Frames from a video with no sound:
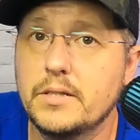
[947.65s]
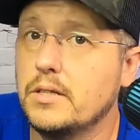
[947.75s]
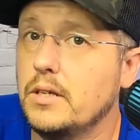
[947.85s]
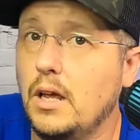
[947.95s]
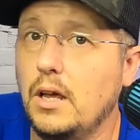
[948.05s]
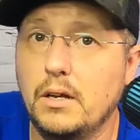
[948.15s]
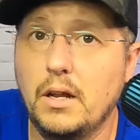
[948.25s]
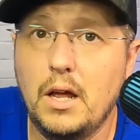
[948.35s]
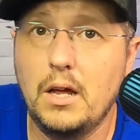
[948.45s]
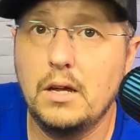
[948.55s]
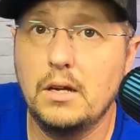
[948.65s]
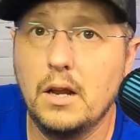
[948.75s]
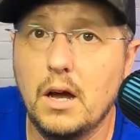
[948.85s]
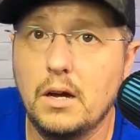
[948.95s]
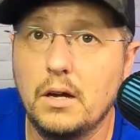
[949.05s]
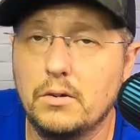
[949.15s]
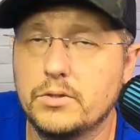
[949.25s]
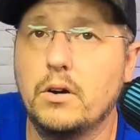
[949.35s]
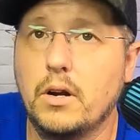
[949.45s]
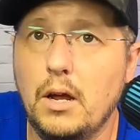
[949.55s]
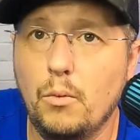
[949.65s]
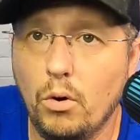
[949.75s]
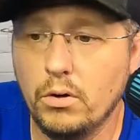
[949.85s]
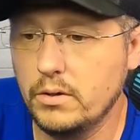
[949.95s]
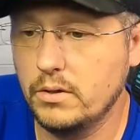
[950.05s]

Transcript: and A1